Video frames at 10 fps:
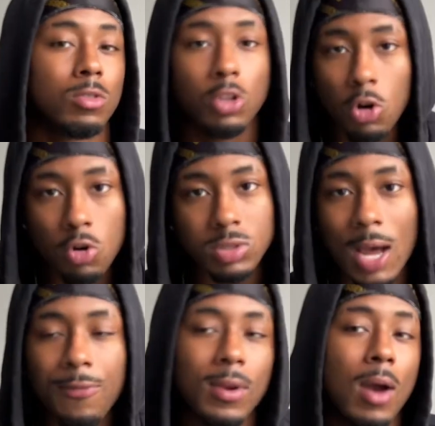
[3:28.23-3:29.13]
dudes,
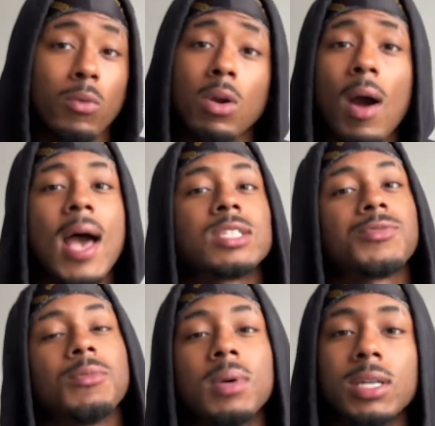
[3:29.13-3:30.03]
I feel like we don't ask
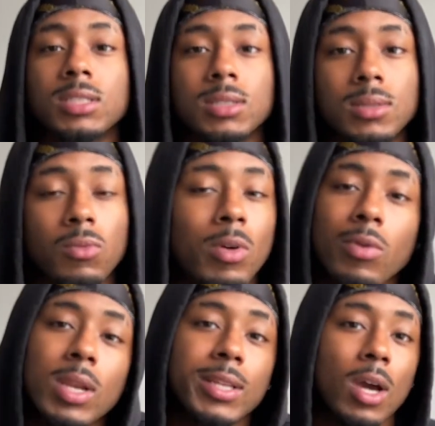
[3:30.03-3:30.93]
for much. We
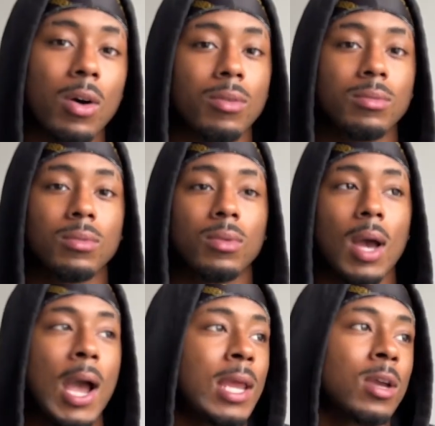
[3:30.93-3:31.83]
really don't.
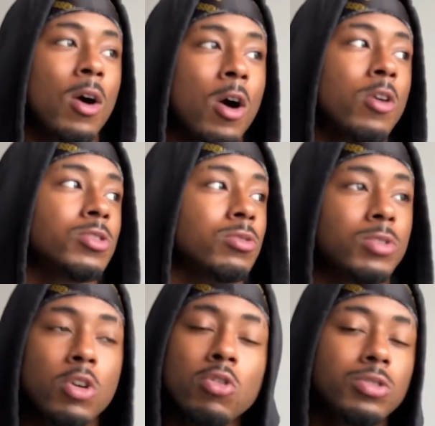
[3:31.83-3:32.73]
I ain't even gonna hold you.
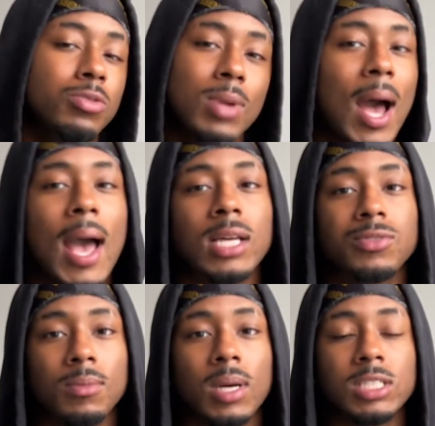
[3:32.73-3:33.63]
Dudes do not ask
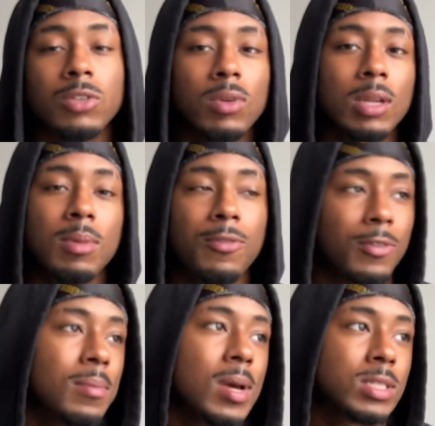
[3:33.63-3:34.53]
for much. It really be
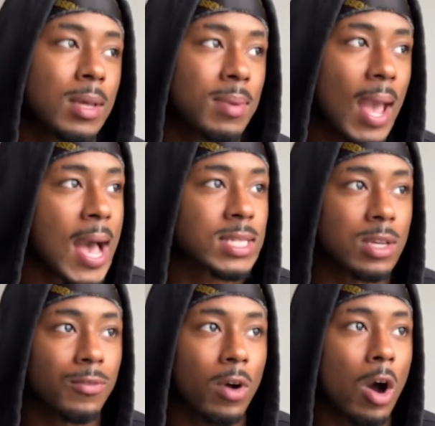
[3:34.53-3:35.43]
females that be
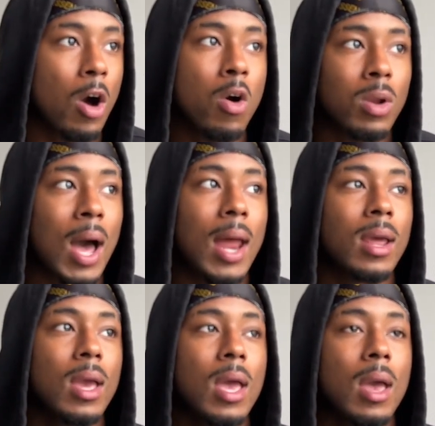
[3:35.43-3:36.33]
asking for a whole lot,
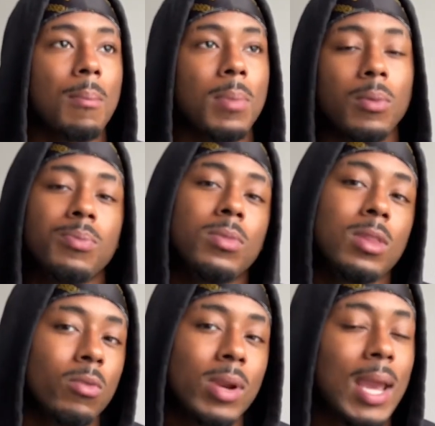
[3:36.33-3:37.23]
but
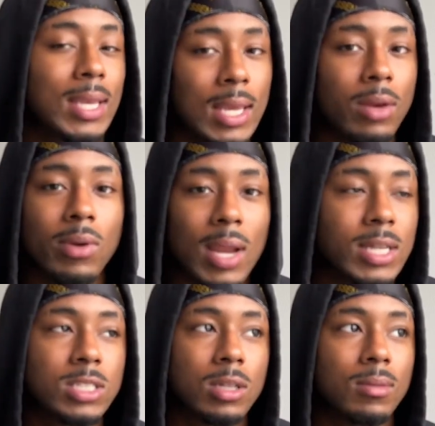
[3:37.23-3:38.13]
then when they get in a
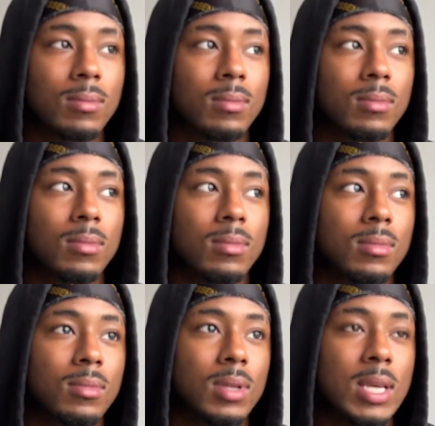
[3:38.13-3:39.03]
relationship,
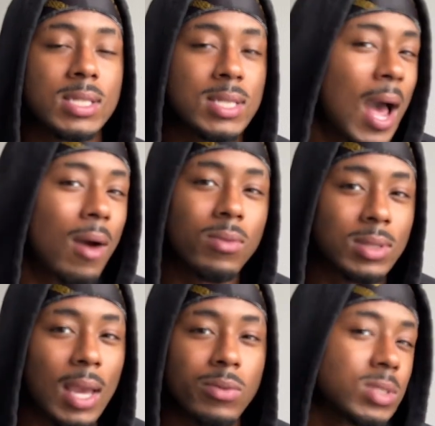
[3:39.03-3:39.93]
it's not what
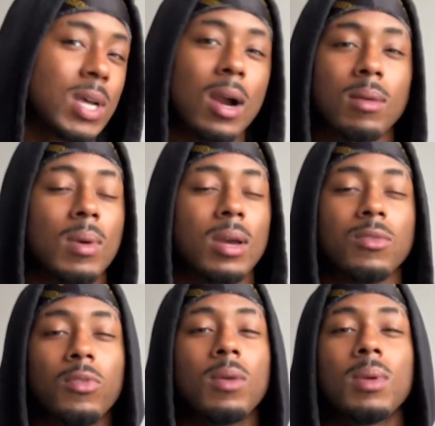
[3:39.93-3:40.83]
they was talking about. You
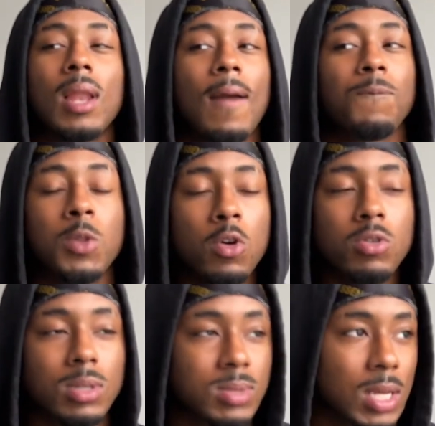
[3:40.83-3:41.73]
feel me? Like,
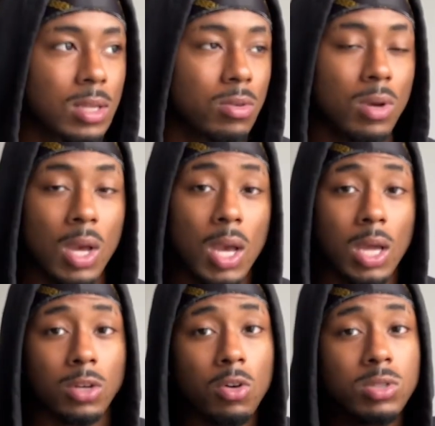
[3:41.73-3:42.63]
dudes, I'm telling you,
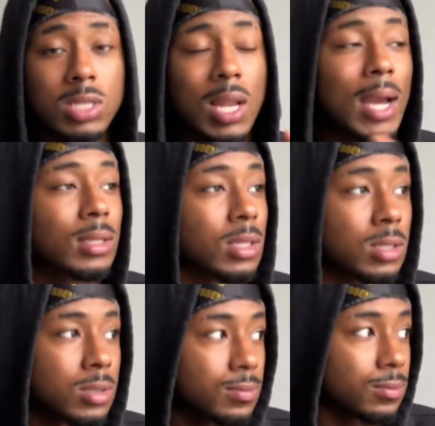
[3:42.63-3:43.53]
dudes is like this.